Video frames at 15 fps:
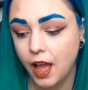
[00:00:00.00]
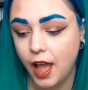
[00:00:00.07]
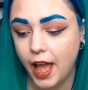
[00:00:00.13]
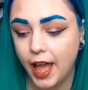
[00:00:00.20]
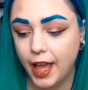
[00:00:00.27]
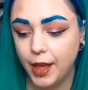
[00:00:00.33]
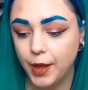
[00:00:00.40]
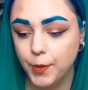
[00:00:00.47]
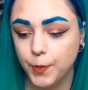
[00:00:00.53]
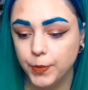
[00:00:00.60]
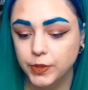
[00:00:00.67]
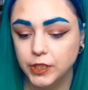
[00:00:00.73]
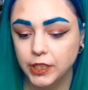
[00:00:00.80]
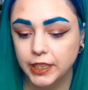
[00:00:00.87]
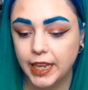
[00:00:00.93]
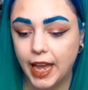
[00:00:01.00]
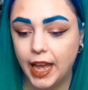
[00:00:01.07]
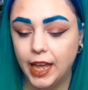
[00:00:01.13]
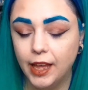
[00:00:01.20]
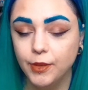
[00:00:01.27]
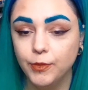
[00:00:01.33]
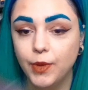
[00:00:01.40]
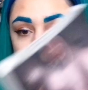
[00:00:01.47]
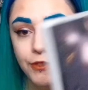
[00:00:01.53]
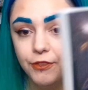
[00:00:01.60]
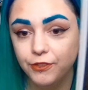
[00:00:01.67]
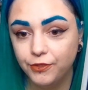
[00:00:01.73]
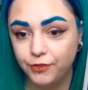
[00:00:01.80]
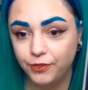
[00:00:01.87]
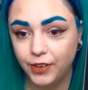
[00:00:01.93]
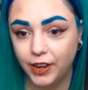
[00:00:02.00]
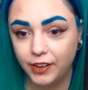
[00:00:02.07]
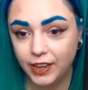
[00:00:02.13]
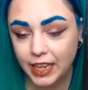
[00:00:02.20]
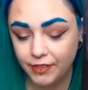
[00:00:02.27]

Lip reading: So yeah, I'm very